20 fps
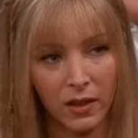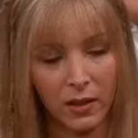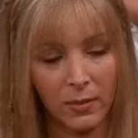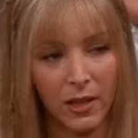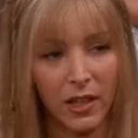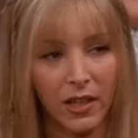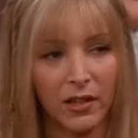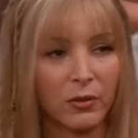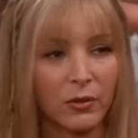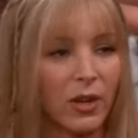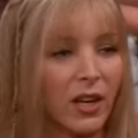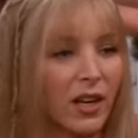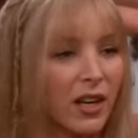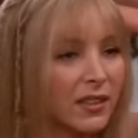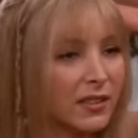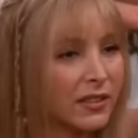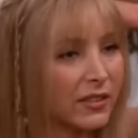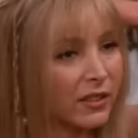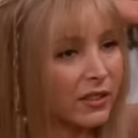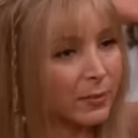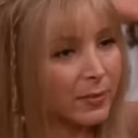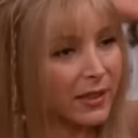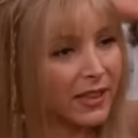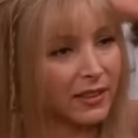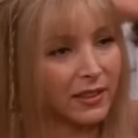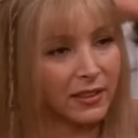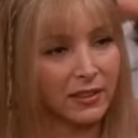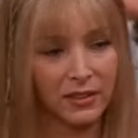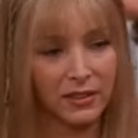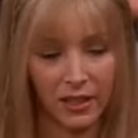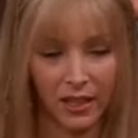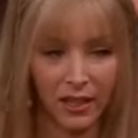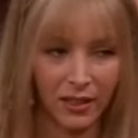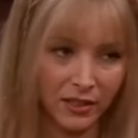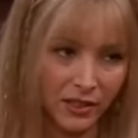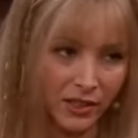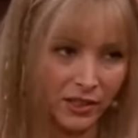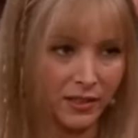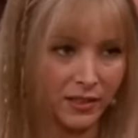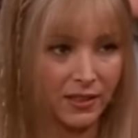Come on, Ross, you're a
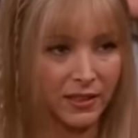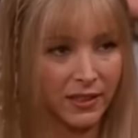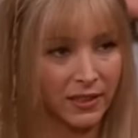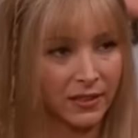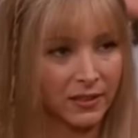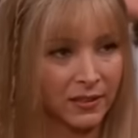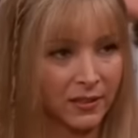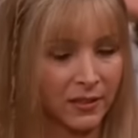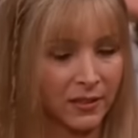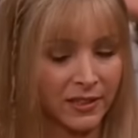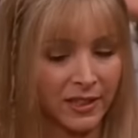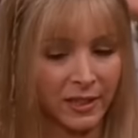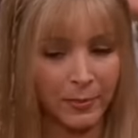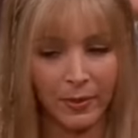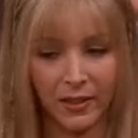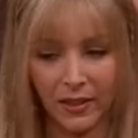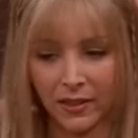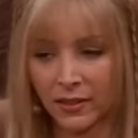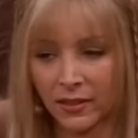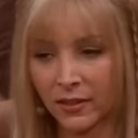paleontologist. Dig a little deeper.